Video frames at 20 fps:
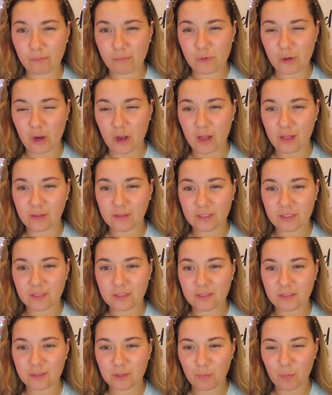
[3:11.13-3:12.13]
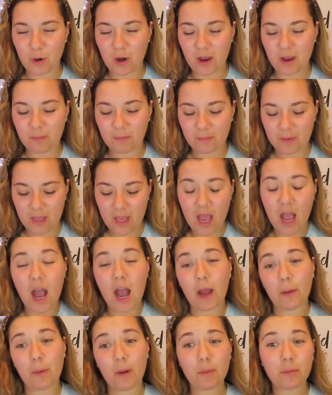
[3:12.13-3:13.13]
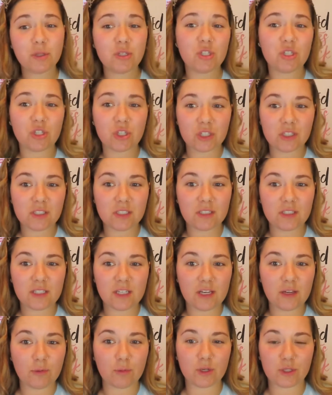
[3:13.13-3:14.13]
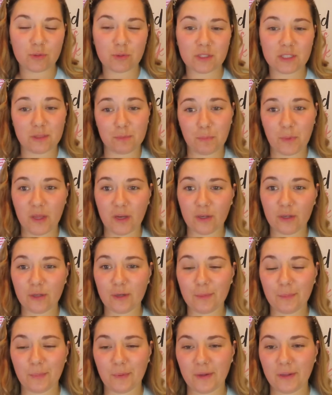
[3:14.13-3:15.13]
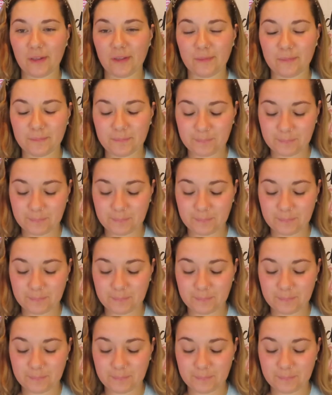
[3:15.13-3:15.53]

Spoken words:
your eyelids to prime. I probably should to see which one's better, but